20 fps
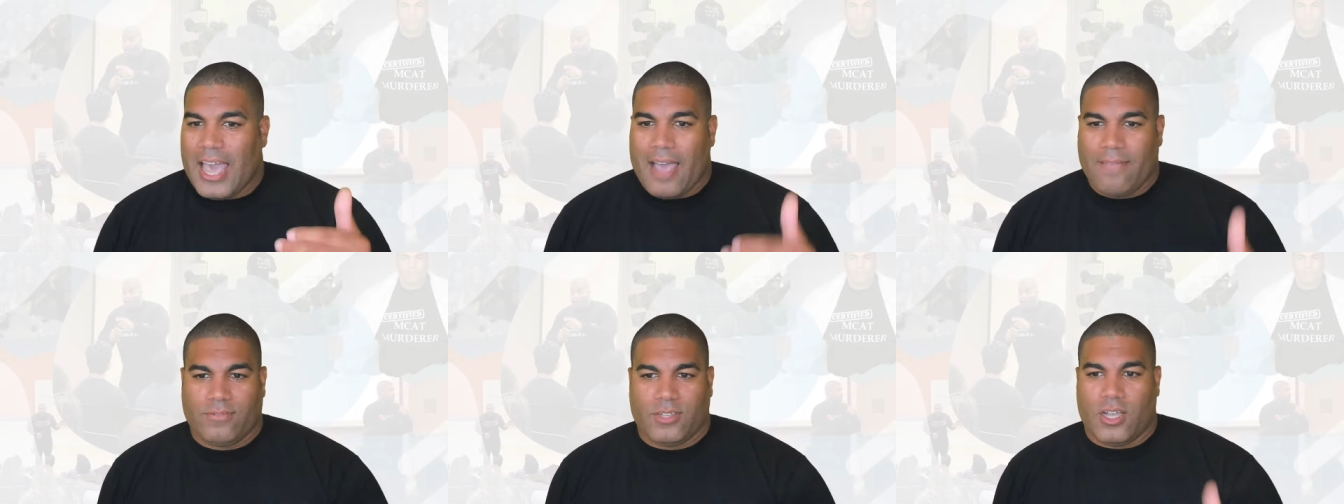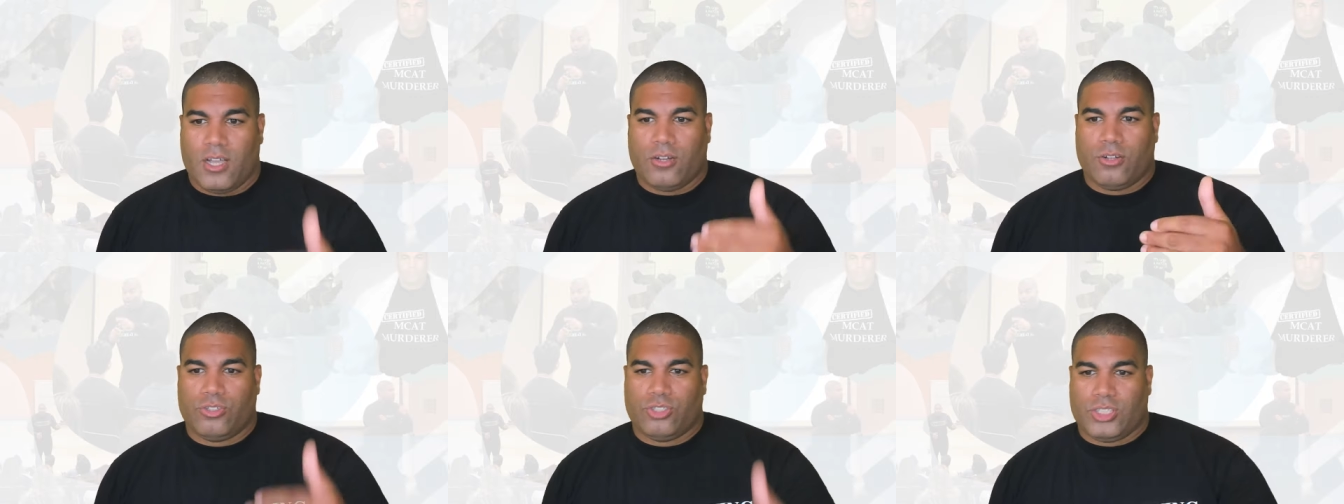have
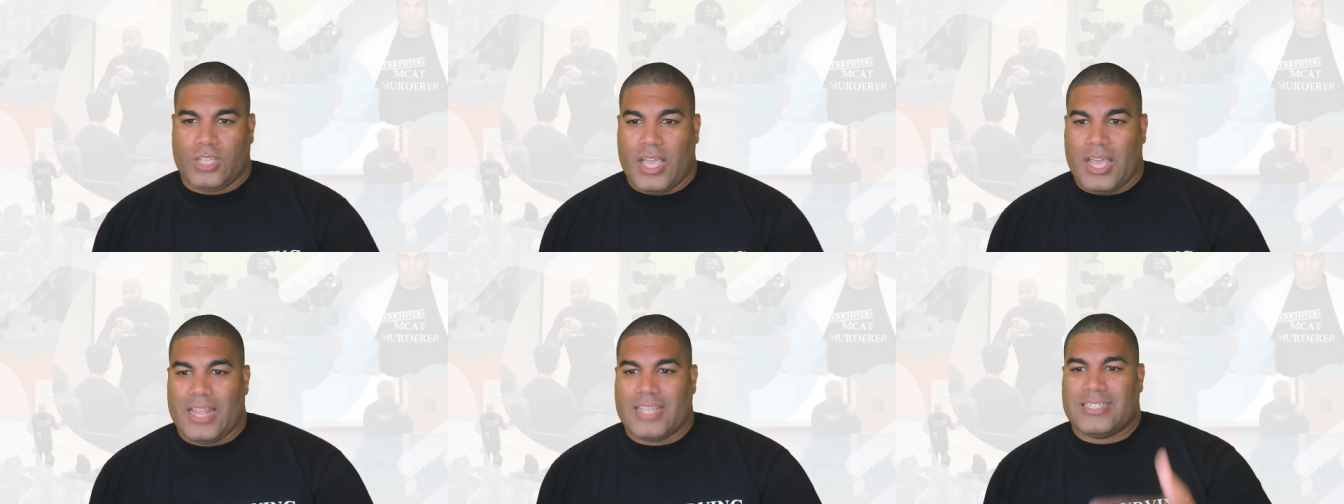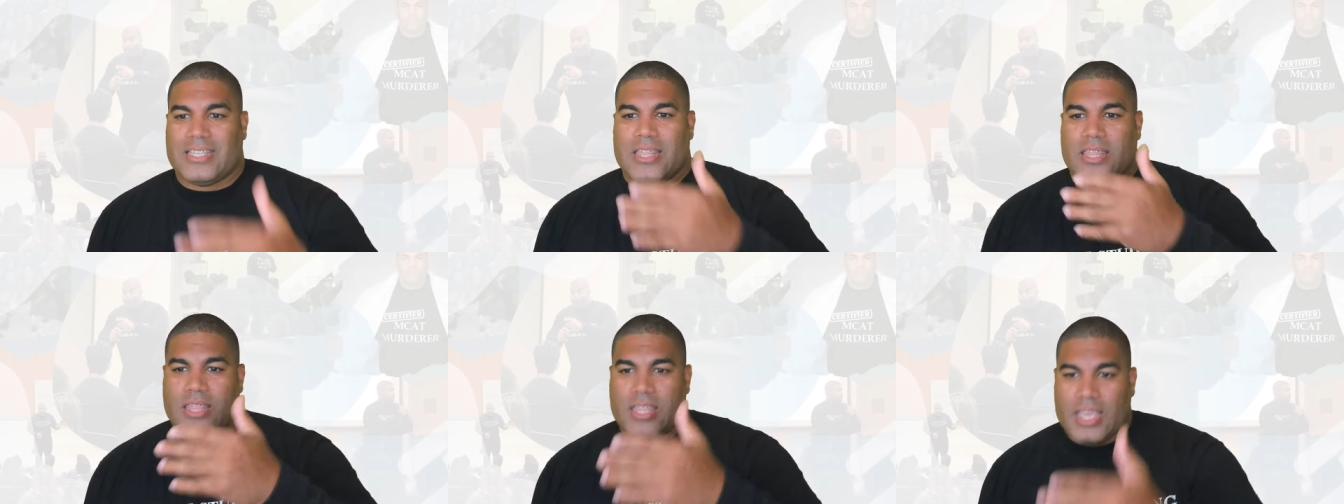to understand
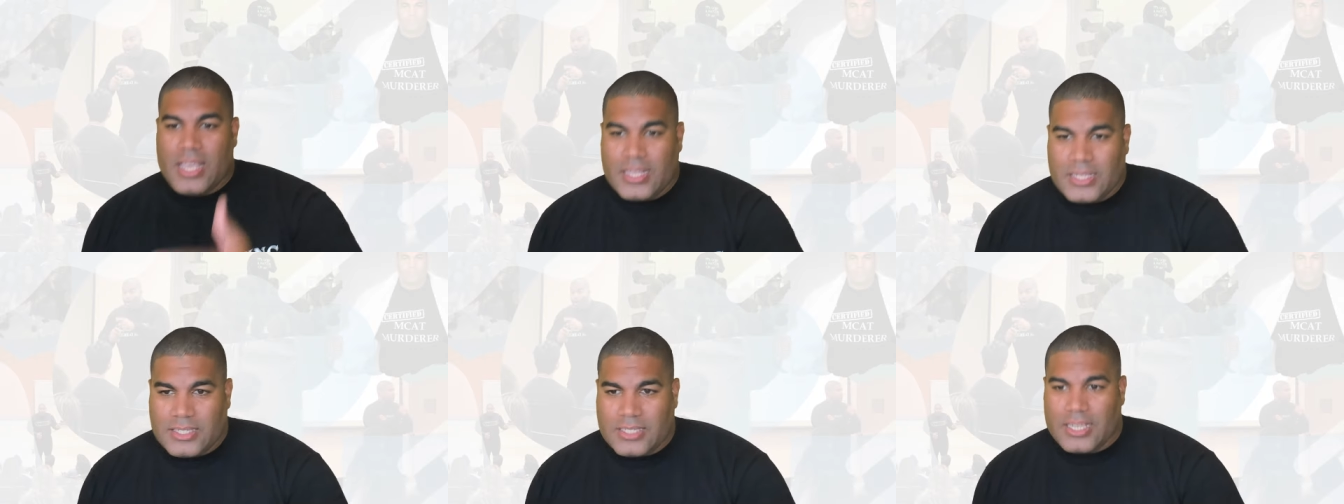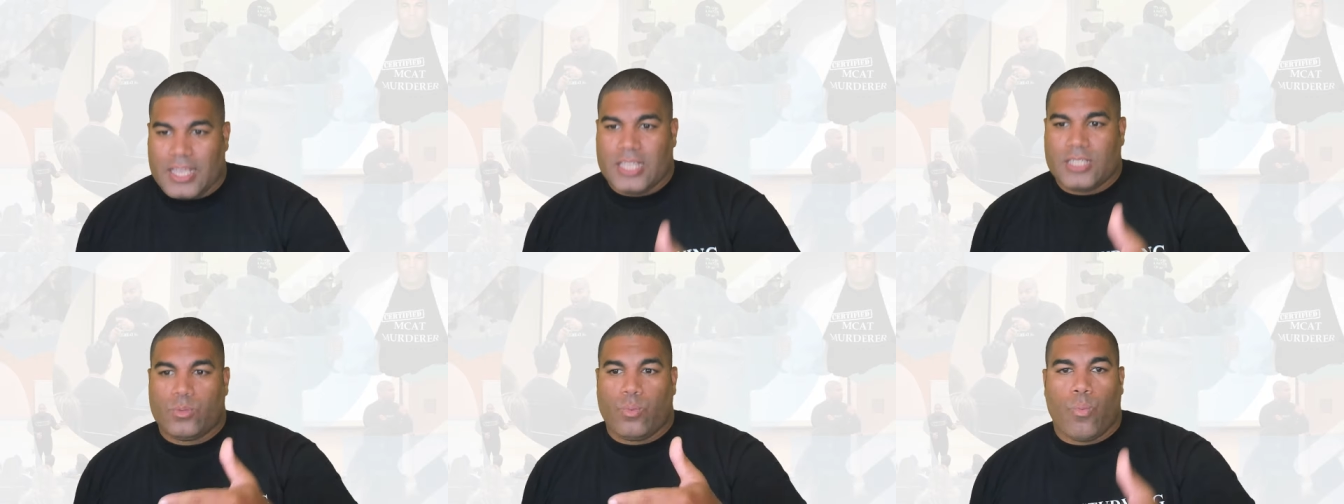is
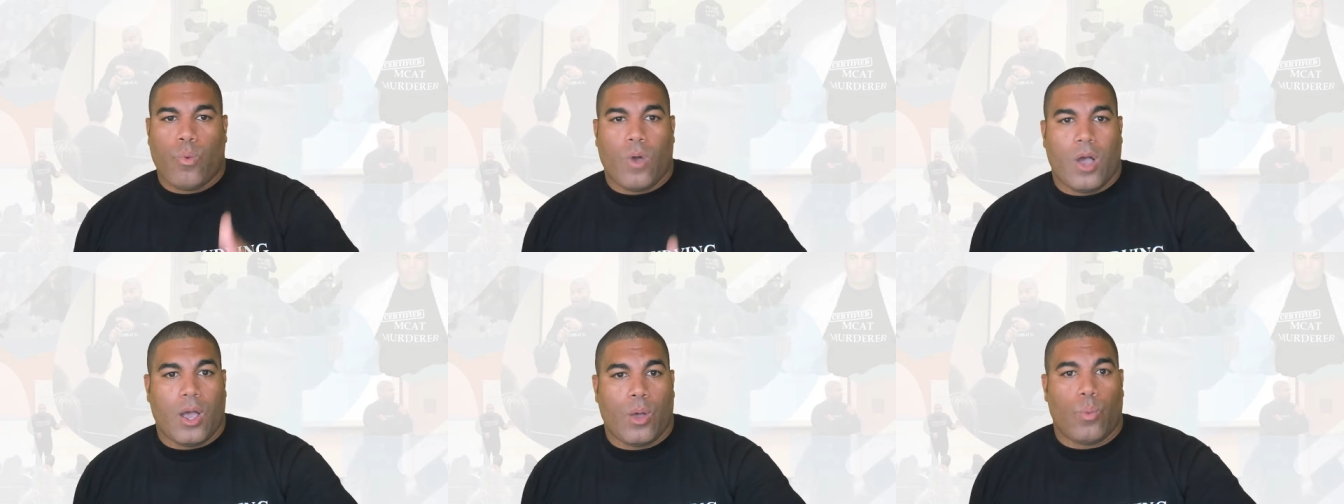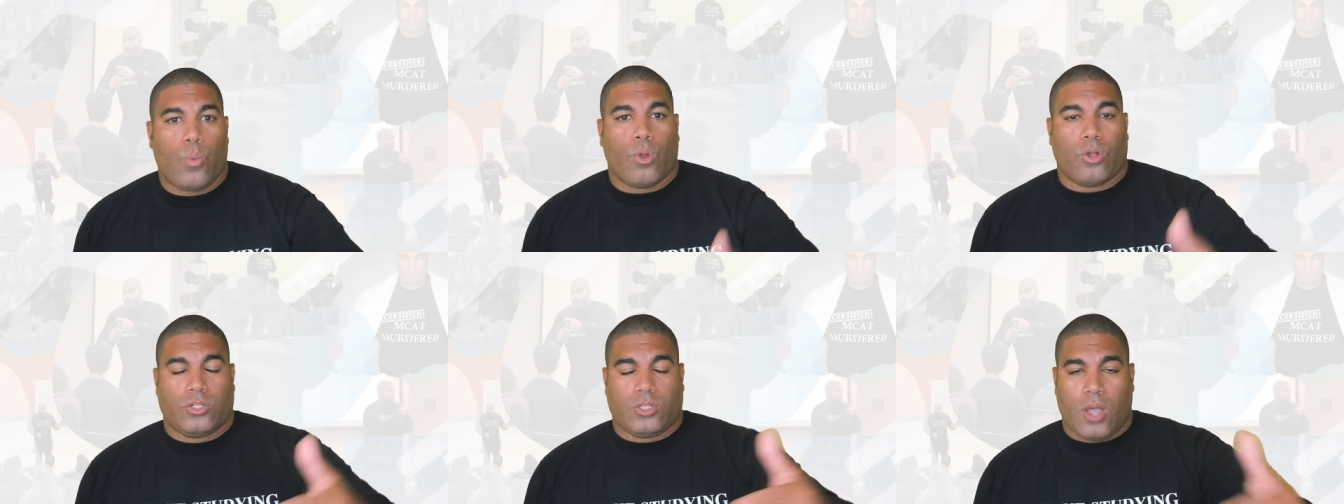this is what
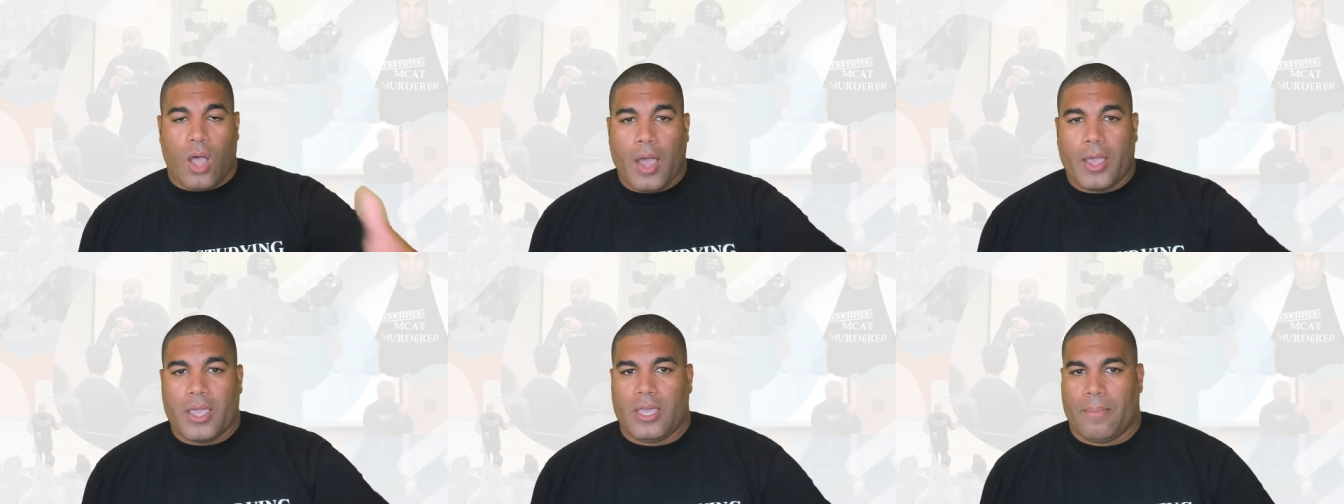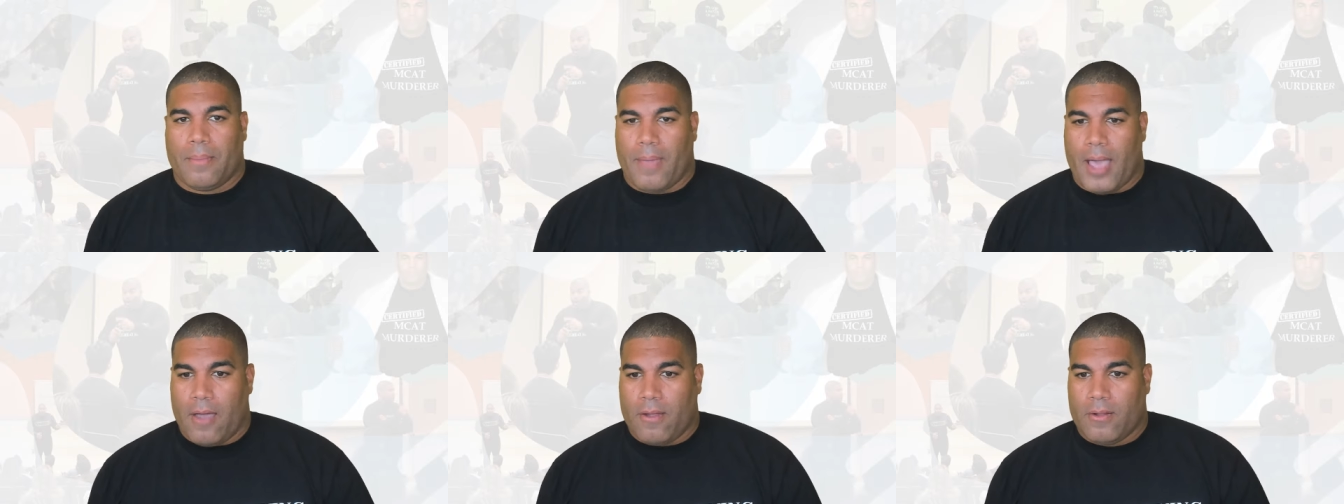we're talking
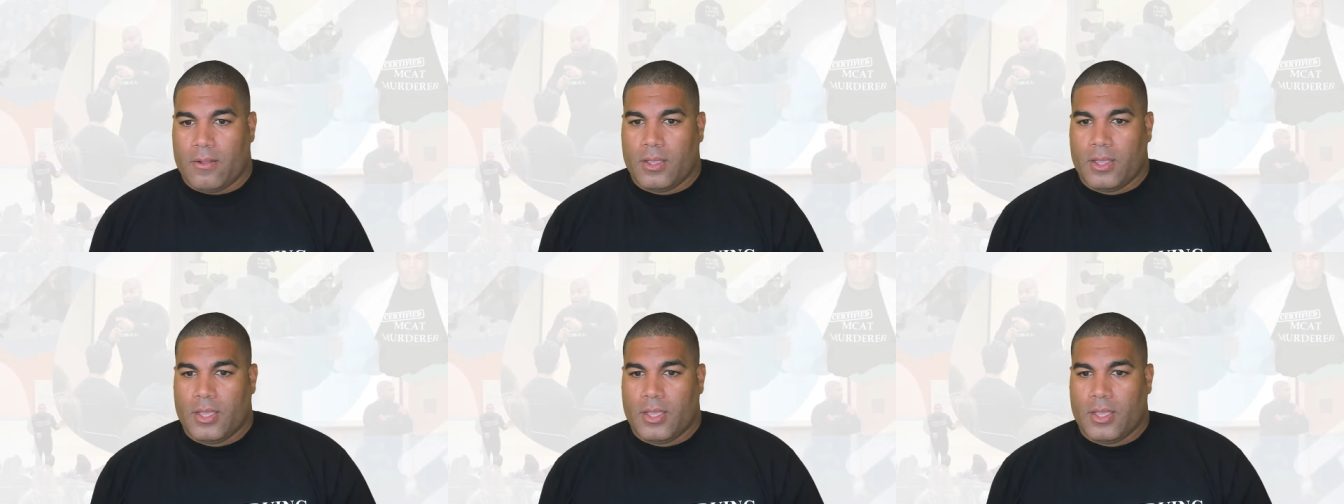about.